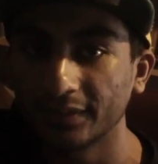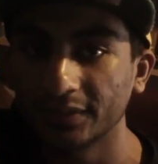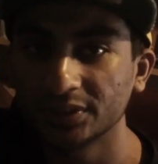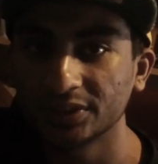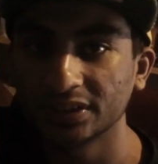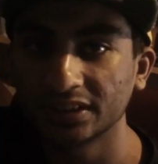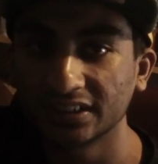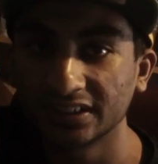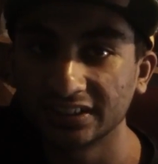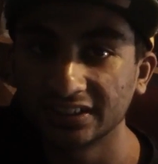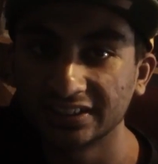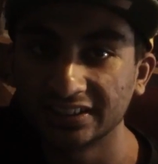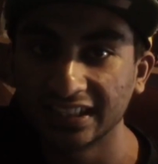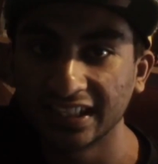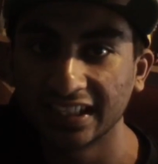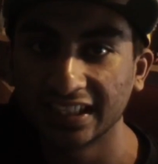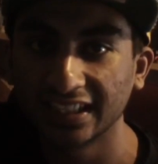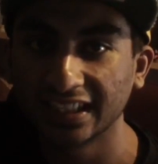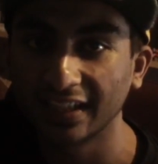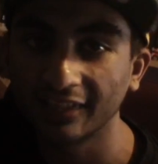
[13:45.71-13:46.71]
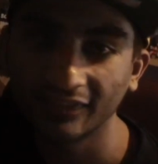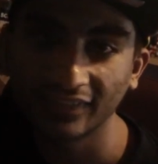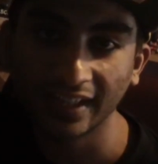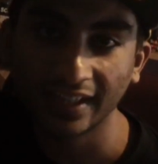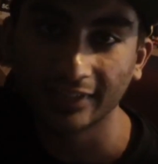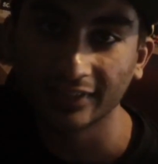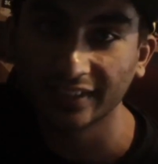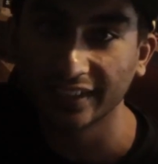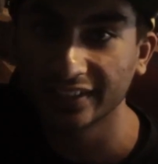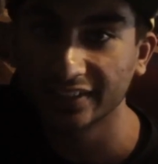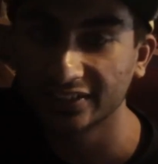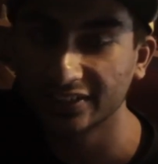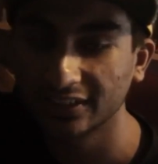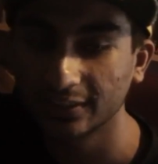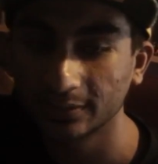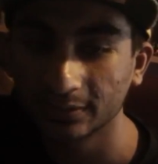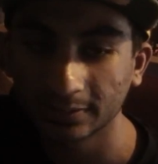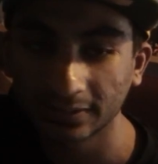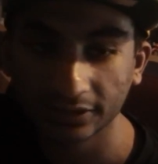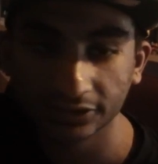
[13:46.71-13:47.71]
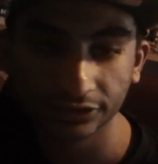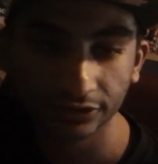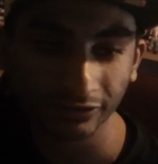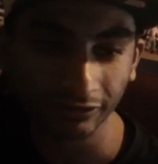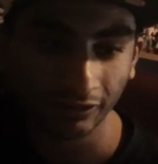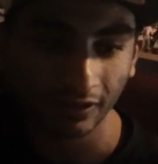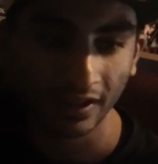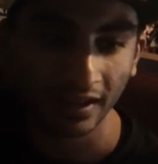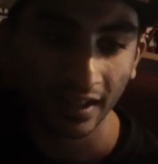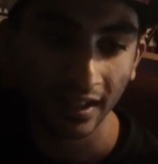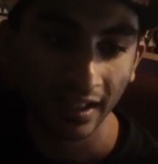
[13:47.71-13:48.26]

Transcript: the shit he said in that 5K sub special.